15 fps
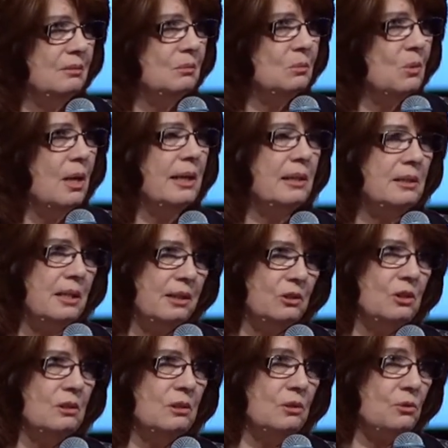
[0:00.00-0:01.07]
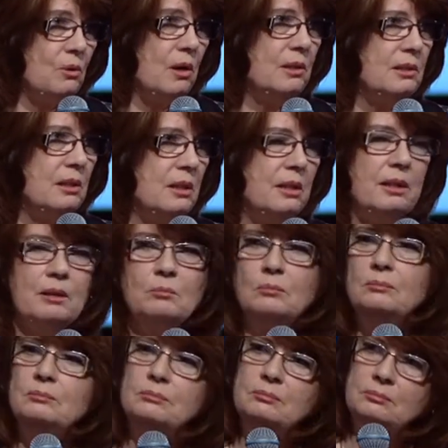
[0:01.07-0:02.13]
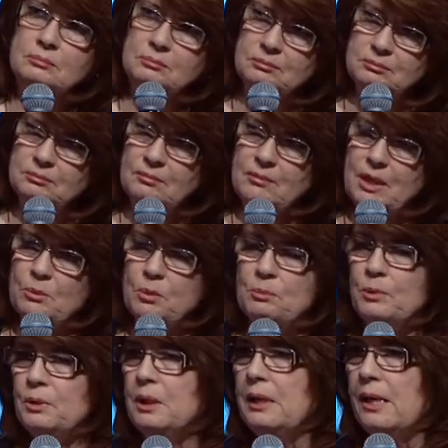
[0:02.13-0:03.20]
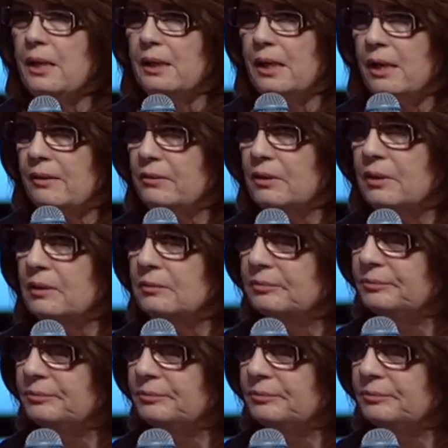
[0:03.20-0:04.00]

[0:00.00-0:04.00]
want attention drawn to them, they were booted out of heaven,